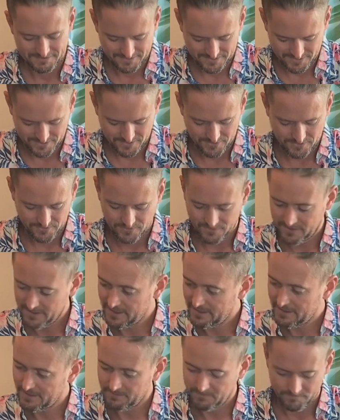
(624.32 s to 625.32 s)
So
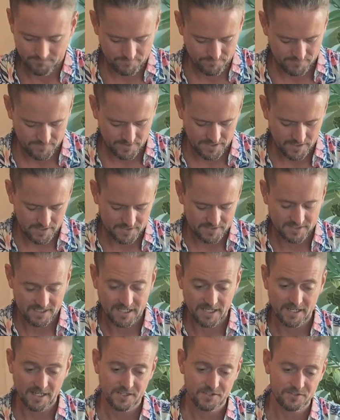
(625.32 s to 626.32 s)
I get
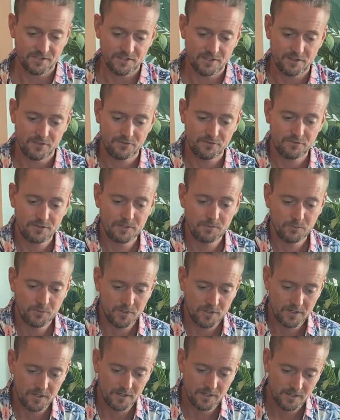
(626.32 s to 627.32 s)
to add actually 3
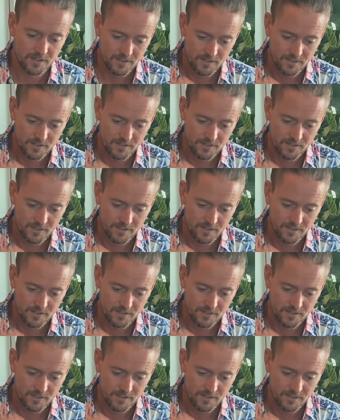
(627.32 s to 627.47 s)
more